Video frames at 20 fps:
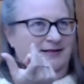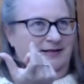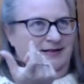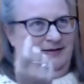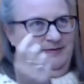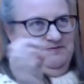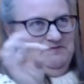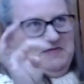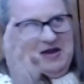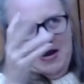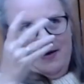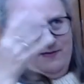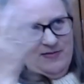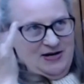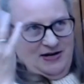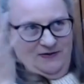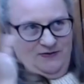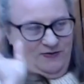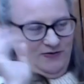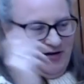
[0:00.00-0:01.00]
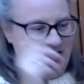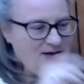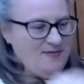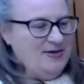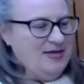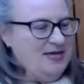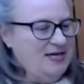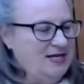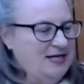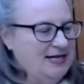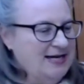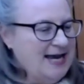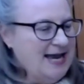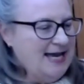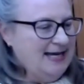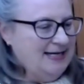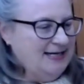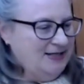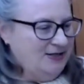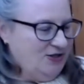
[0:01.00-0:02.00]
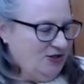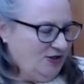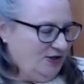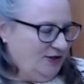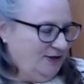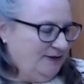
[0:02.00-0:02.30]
man-made fibre that you can add into